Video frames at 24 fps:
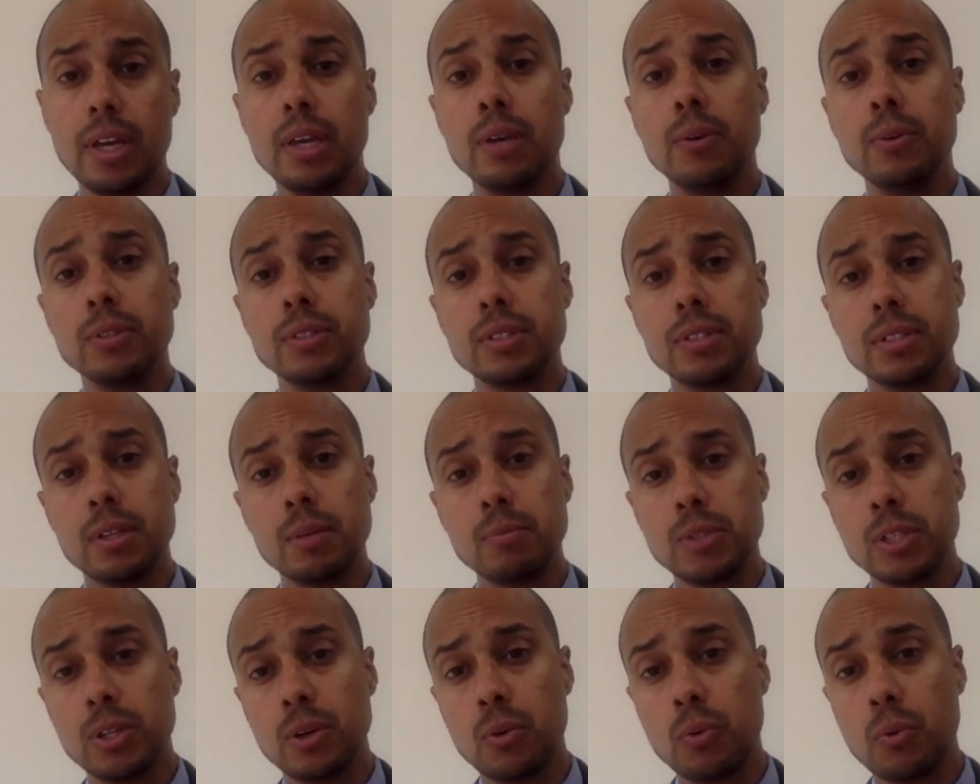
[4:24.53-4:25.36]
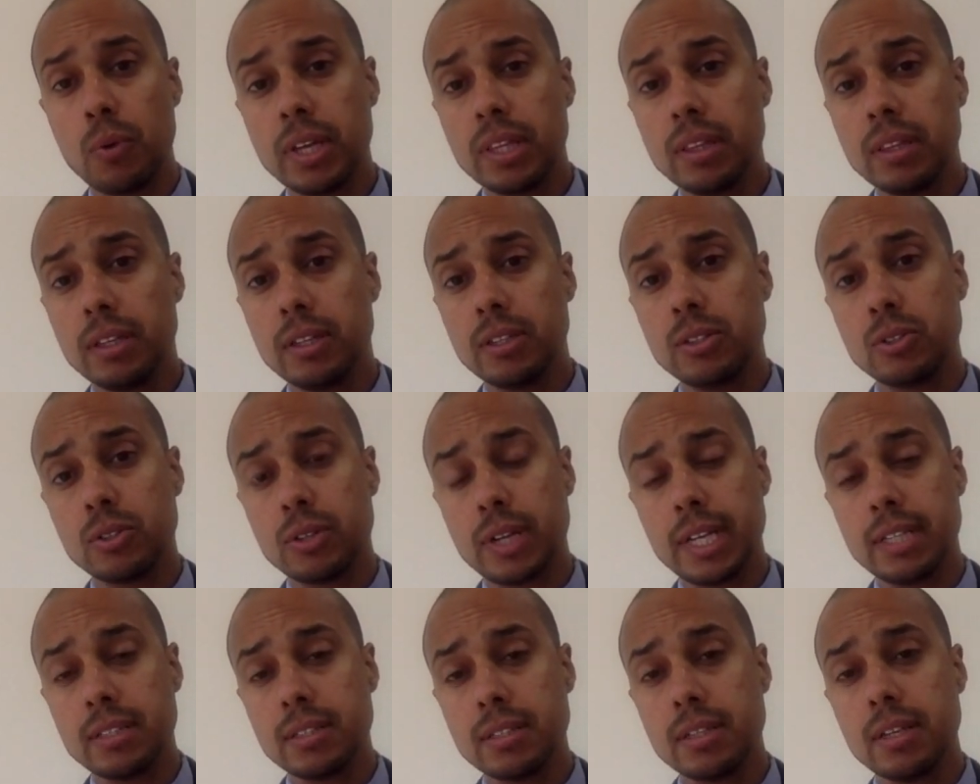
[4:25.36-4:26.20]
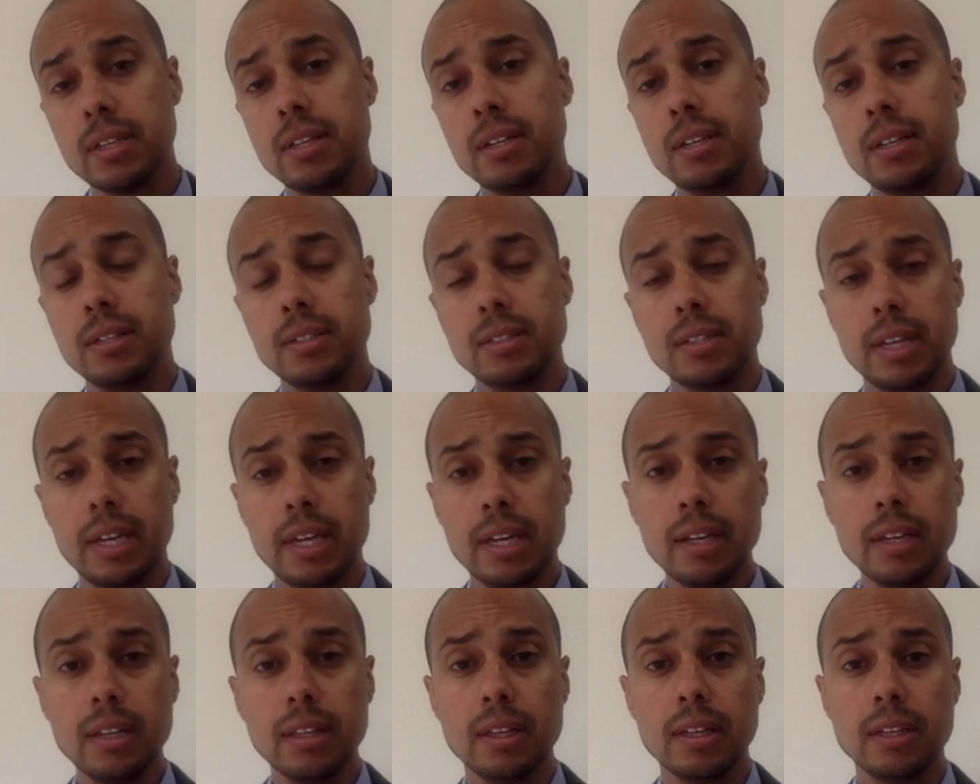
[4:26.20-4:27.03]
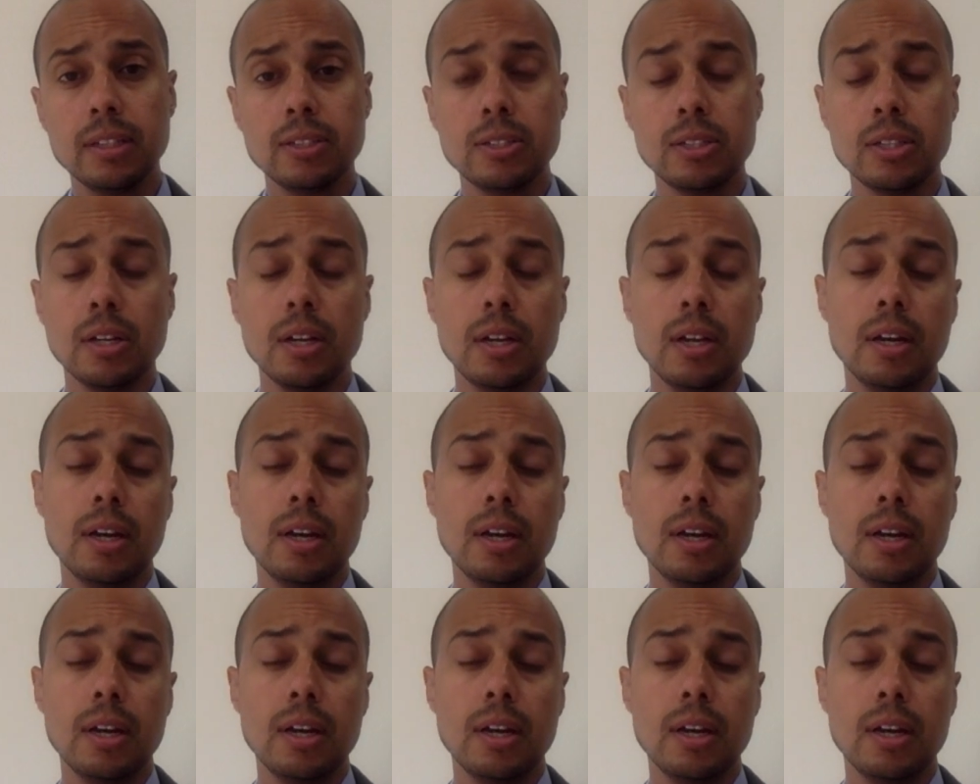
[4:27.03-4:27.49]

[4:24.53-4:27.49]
it was subsequently translated into English